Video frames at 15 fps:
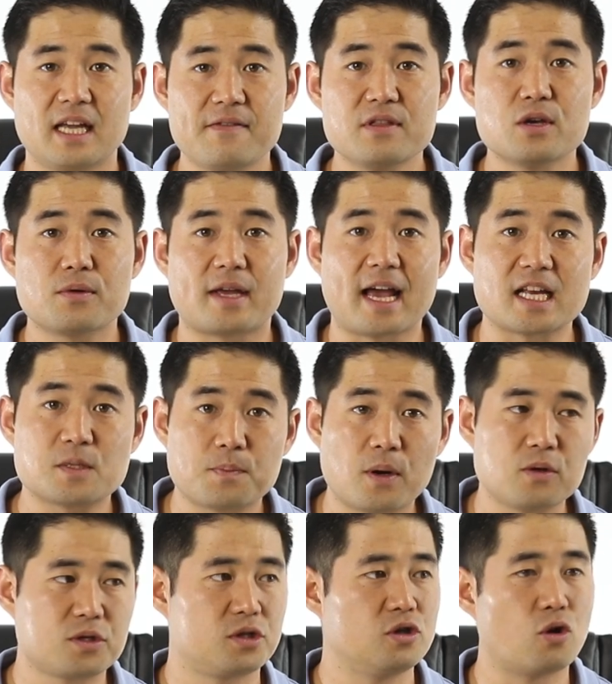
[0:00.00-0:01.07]
Even though guest
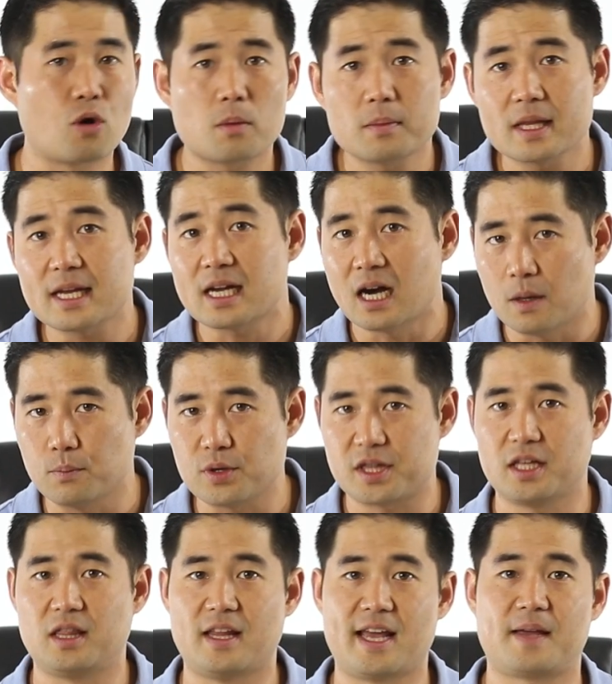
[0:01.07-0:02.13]
posts normally come with
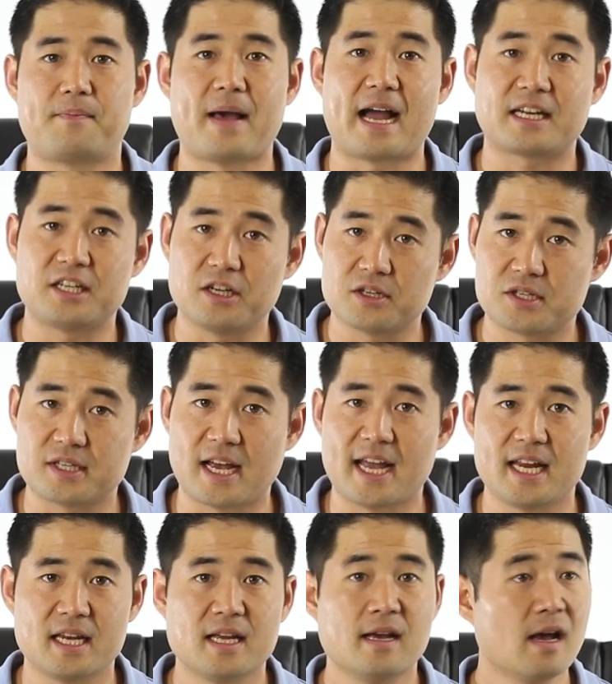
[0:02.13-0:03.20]
a link back to your
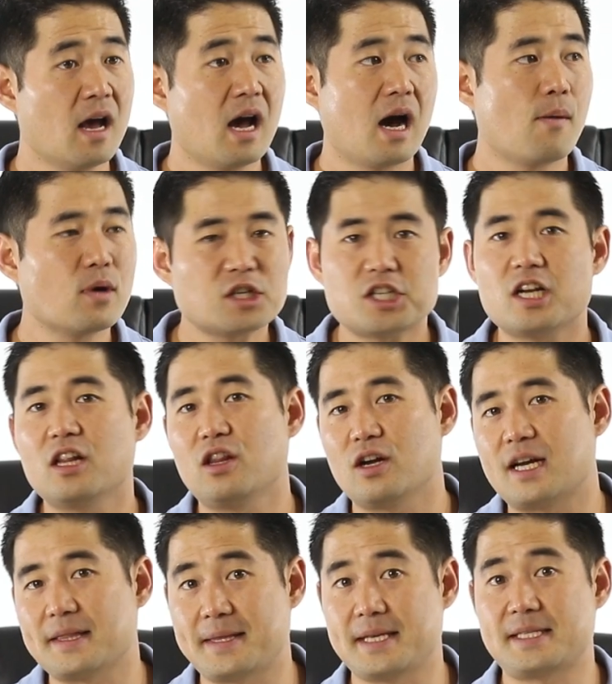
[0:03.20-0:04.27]
site, I want you to
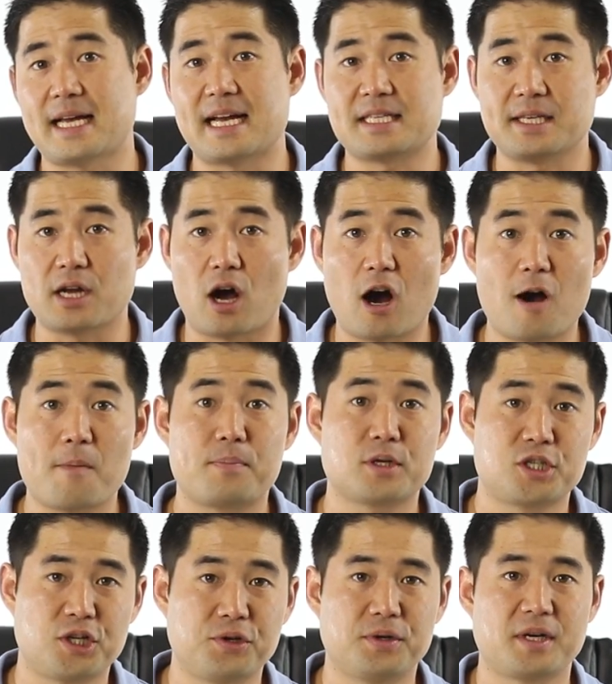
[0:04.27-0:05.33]
look at this as an
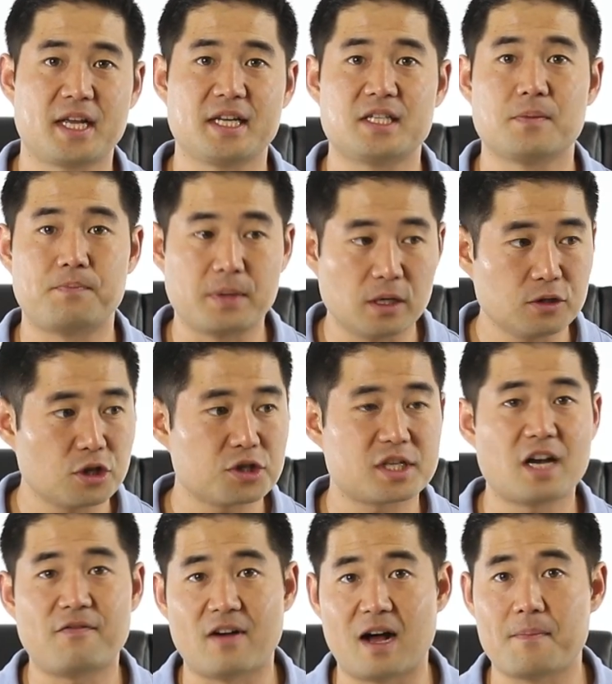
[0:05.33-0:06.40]
opportunity to build
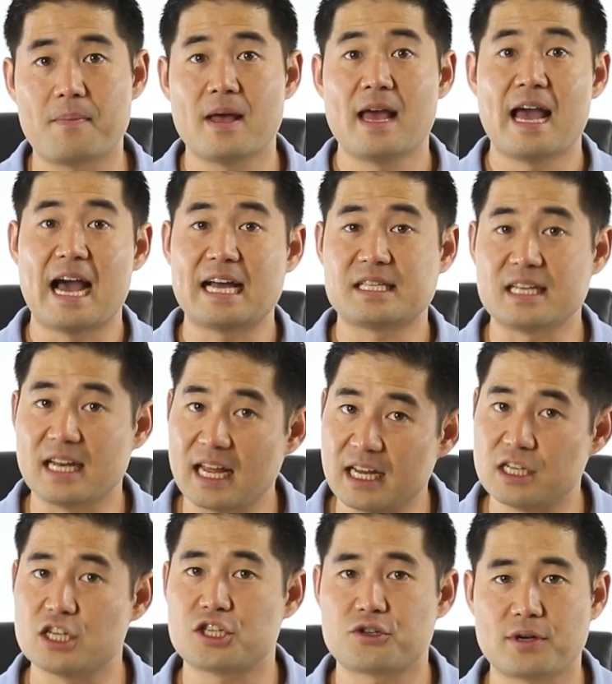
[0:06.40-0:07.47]
yourself up as an
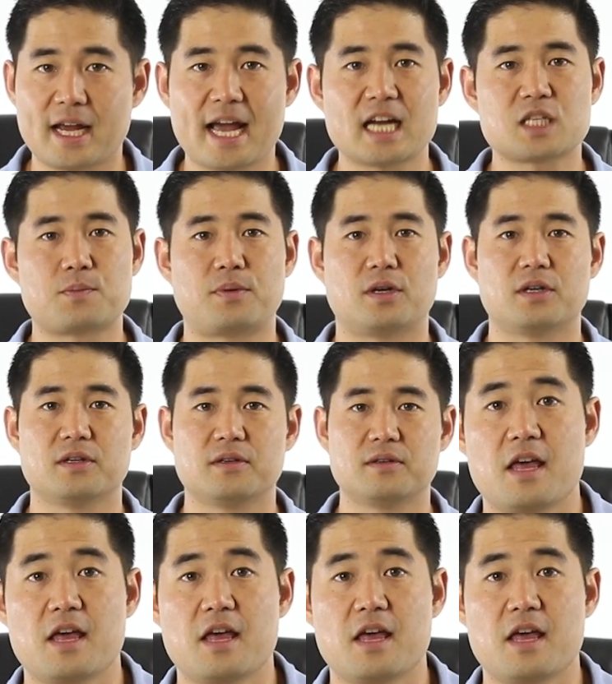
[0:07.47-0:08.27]
industry expert.